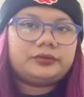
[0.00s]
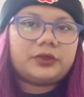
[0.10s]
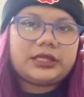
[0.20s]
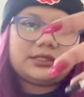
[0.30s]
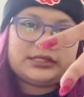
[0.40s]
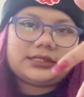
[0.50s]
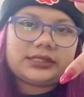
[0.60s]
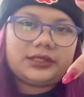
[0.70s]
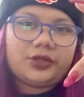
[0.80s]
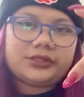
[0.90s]
This
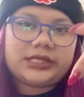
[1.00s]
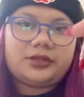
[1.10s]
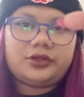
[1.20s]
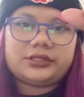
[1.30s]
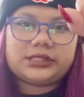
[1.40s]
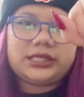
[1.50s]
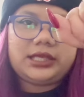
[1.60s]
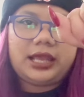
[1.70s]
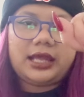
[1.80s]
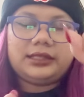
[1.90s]
is glossy
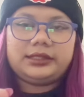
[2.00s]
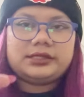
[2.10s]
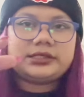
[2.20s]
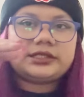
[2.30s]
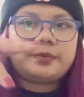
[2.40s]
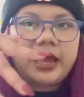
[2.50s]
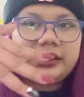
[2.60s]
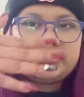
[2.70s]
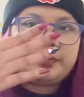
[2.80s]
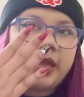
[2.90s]
glossy and this is
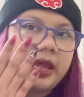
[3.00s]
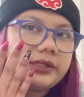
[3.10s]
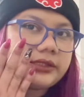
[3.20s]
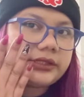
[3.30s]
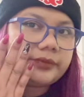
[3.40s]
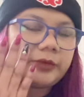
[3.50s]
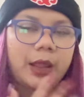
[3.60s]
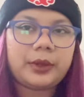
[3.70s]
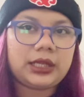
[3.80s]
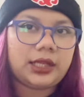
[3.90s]
matte matte.
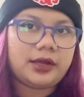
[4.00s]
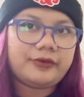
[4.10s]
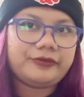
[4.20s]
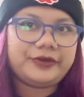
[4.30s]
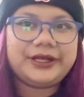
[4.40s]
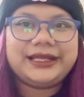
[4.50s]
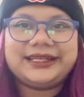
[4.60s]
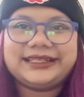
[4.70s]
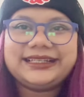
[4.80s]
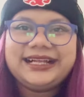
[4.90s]
I'm in love.
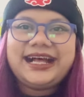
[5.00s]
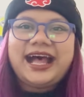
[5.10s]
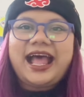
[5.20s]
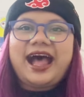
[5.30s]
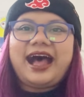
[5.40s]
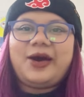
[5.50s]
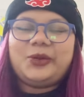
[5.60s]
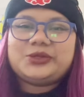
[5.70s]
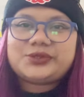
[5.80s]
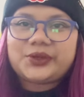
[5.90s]

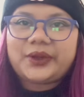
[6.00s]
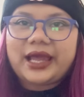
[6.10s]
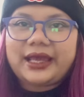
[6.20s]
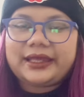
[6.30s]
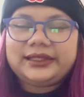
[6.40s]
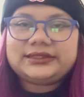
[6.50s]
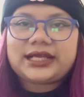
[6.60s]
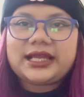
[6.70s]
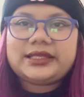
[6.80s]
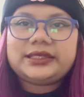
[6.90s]
Also, guys,
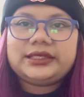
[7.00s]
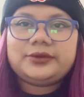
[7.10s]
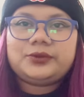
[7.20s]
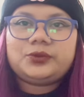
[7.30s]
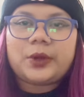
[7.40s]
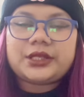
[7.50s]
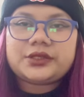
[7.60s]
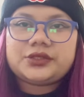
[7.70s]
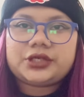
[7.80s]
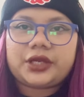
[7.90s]
I
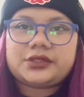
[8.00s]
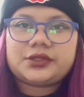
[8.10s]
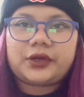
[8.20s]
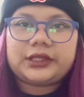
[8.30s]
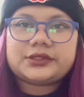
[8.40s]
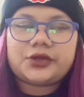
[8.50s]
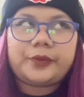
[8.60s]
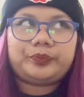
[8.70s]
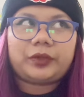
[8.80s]
wanted to share a story. So